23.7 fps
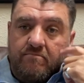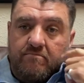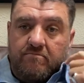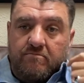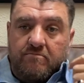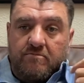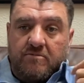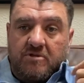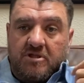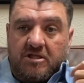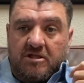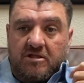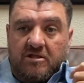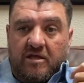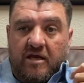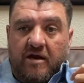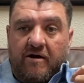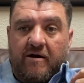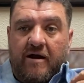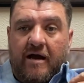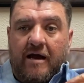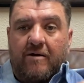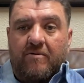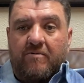
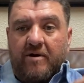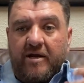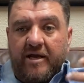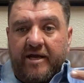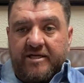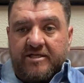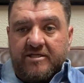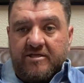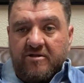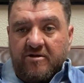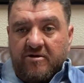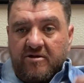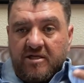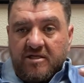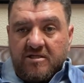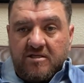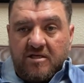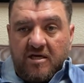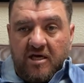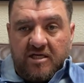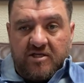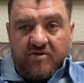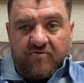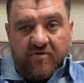Their outrage and their
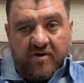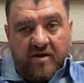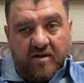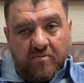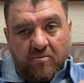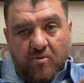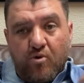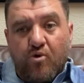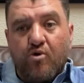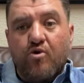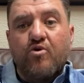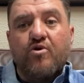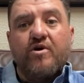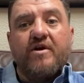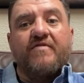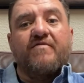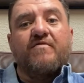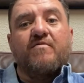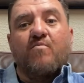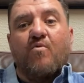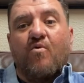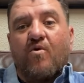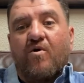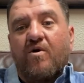disgust for him grew
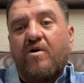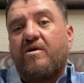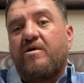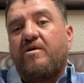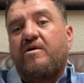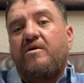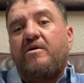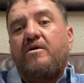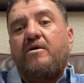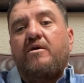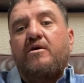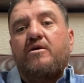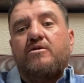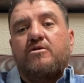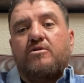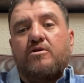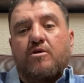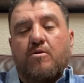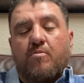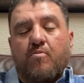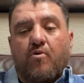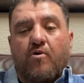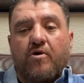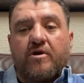even more, to
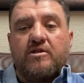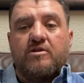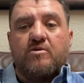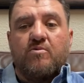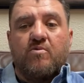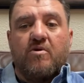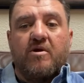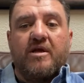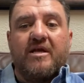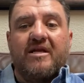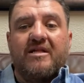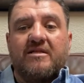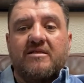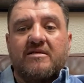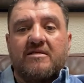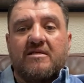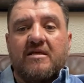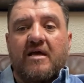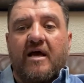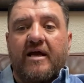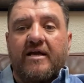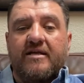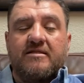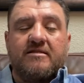the point to where he
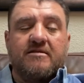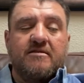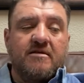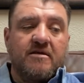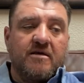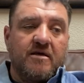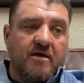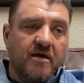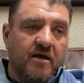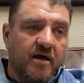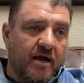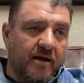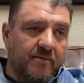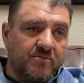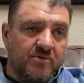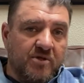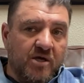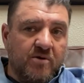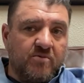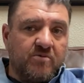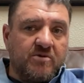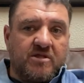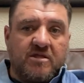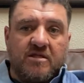decides, I'm
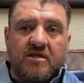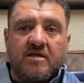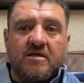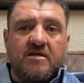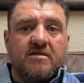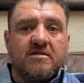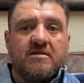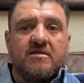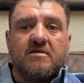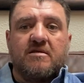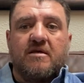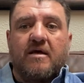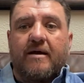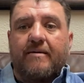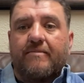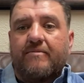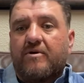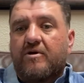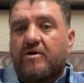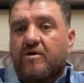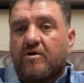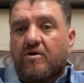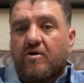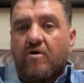done with this. I'm
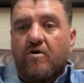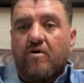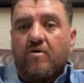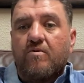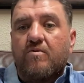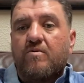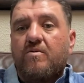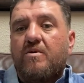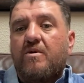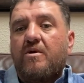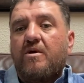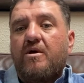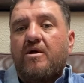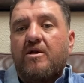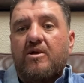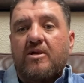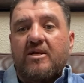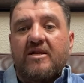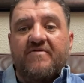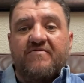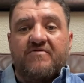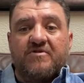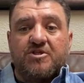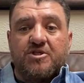going to go
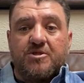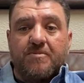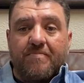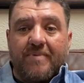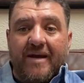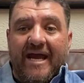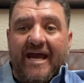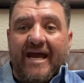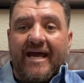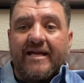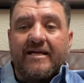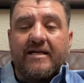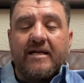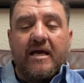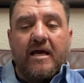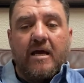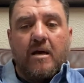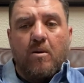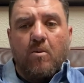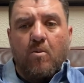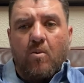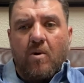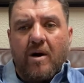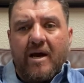live in Japan.
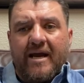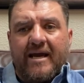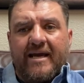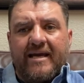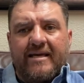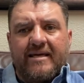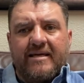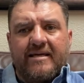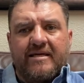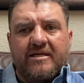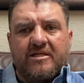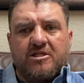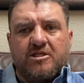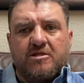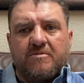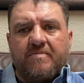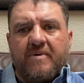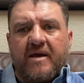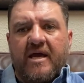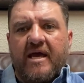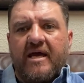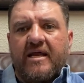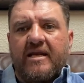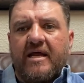Why in
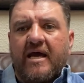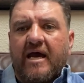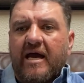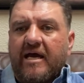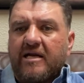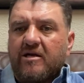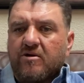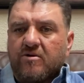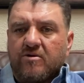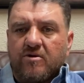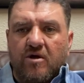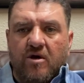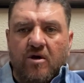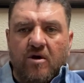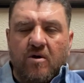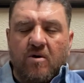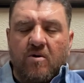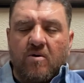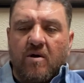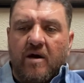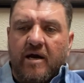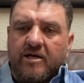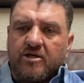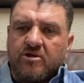Japan? I don't
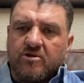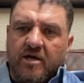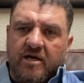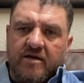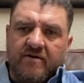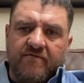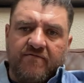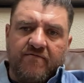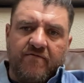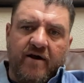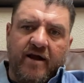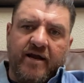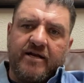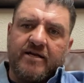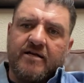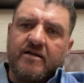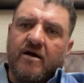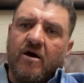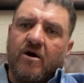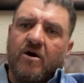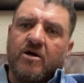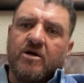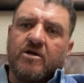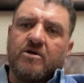know. I tried to
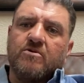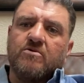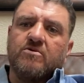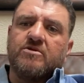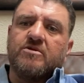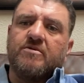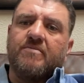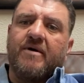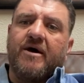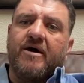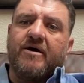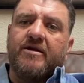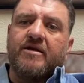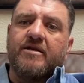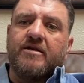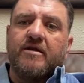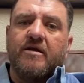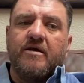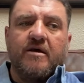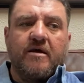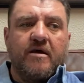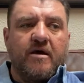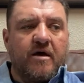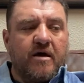find articles about
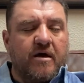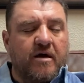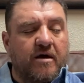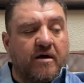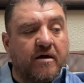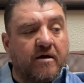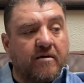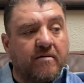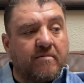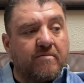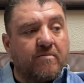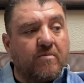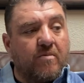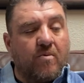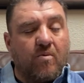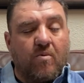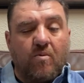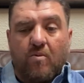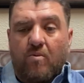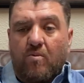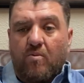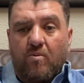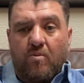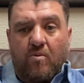it.
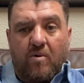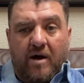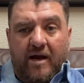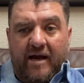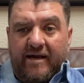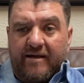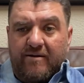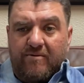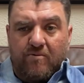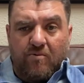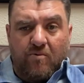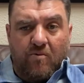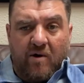Why